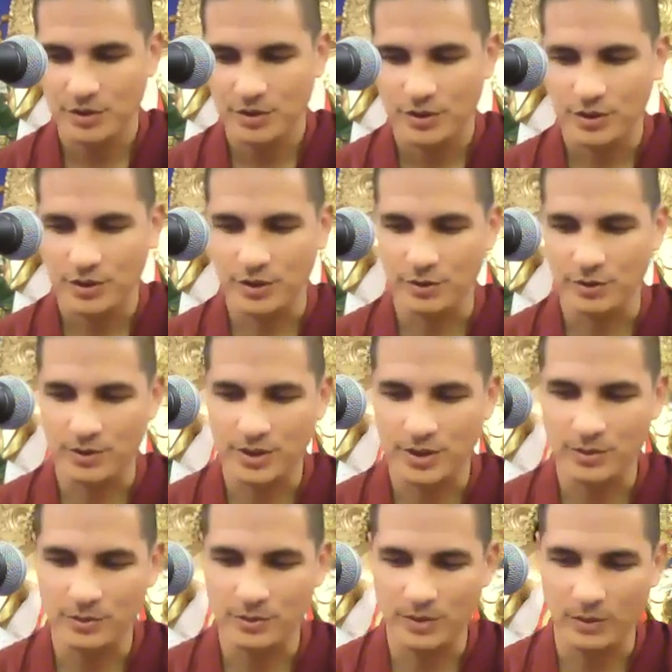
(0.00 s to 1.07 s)
you know,
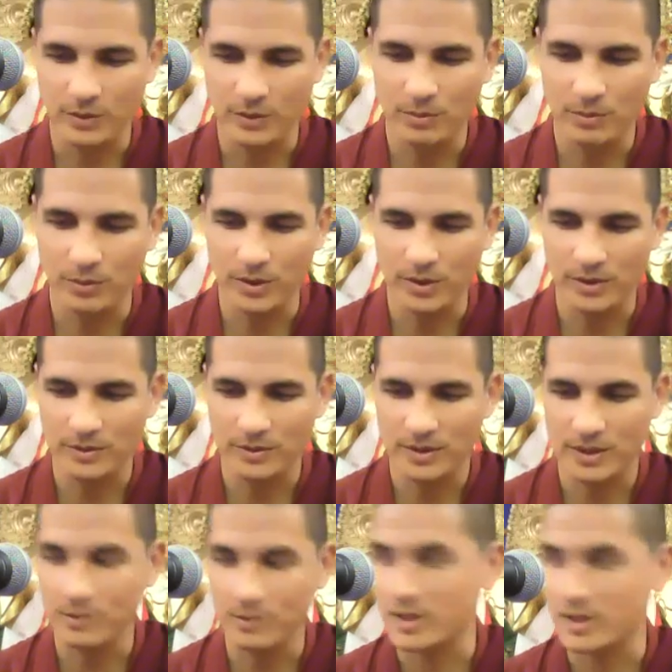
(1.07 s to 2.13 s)
at one point,
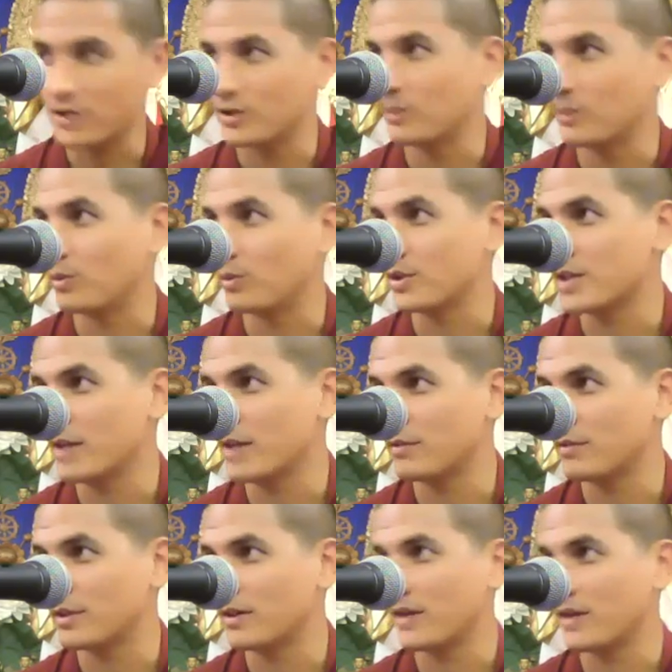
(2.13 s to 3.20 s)
he was actually a
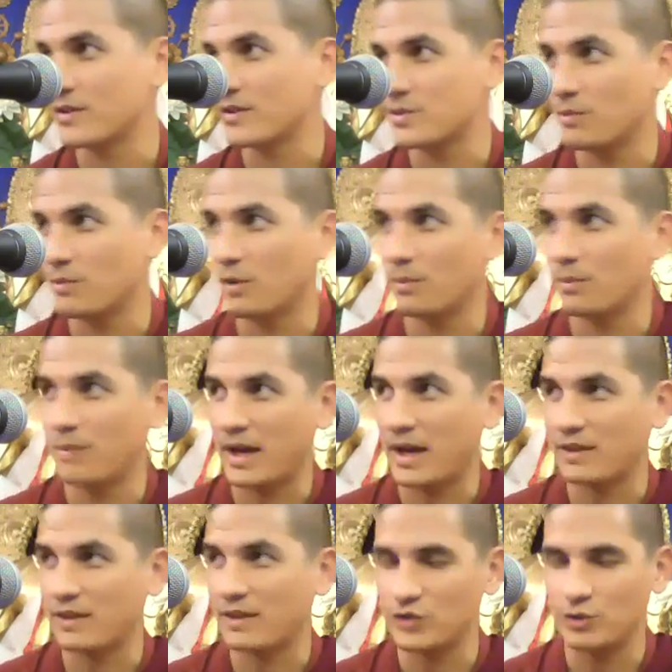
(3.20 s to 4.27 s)
bodhisattva on the small
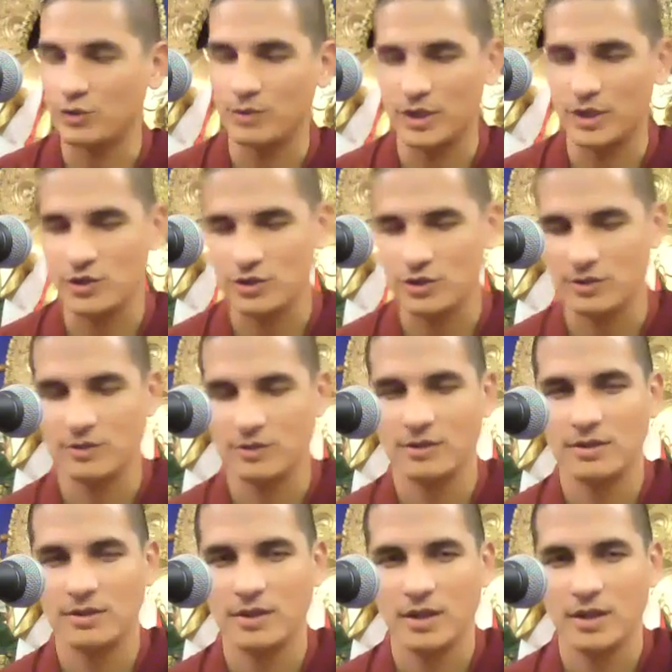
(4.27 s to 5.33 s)
path of accumulation.
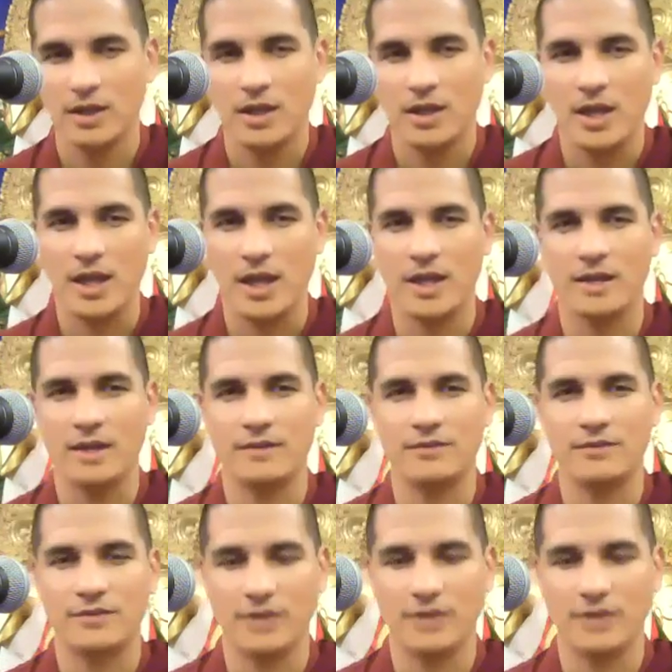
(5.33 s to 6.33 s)
And